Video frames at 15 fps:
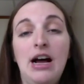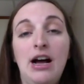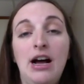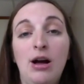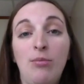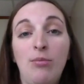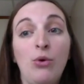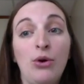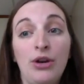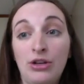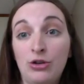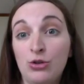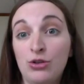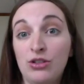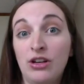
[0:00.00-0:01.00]
or an
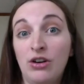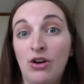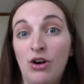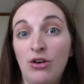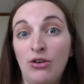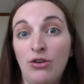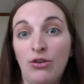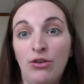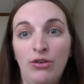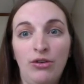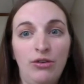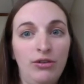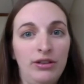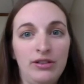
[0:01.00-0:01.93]
interesting article.